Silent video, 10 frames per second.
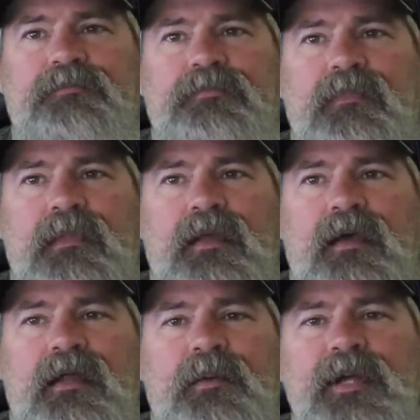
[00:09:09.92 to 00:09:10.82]

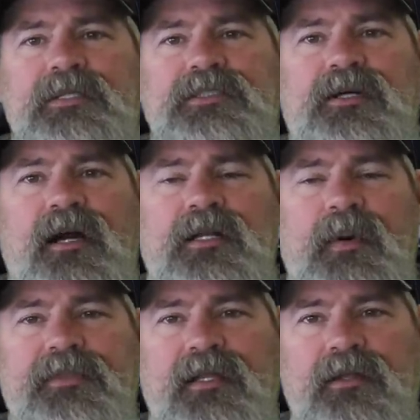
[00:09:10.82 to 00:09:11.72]
And I'm not just talking
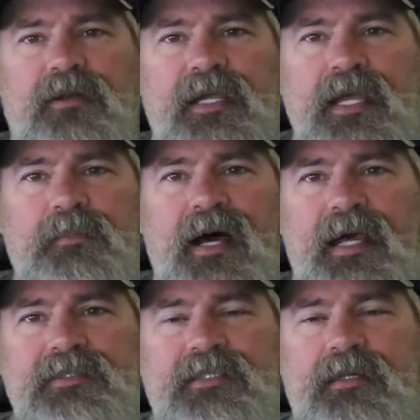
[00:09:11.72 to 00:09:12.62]
about the little
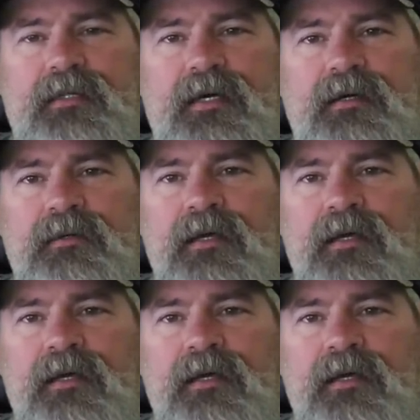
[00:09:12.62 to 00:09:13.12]
e-bikes that uh,